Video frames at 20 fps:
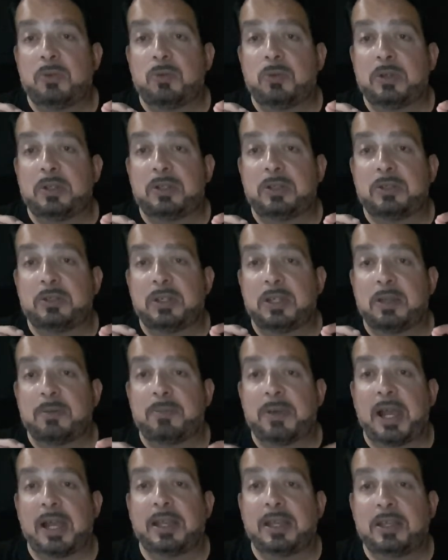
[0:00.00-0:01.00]
will get
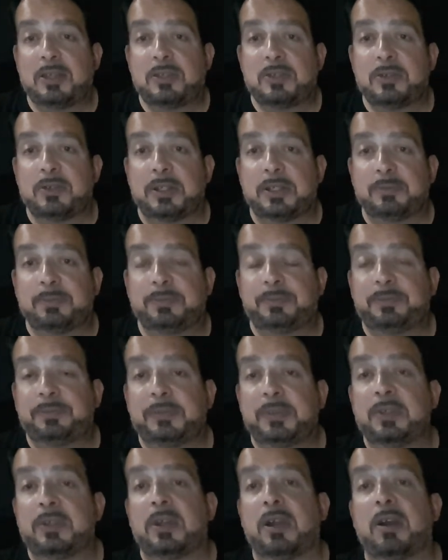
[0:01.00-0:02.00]
back into it.
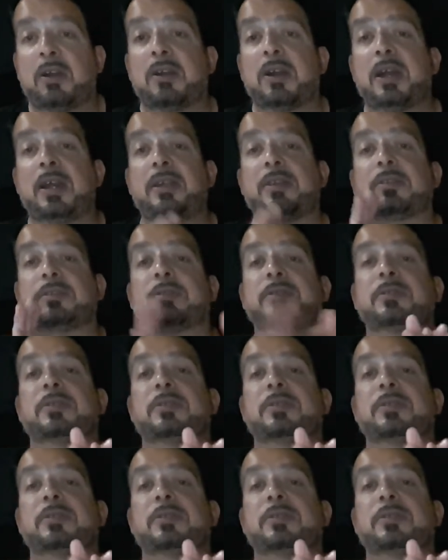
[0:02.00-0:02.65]
All right?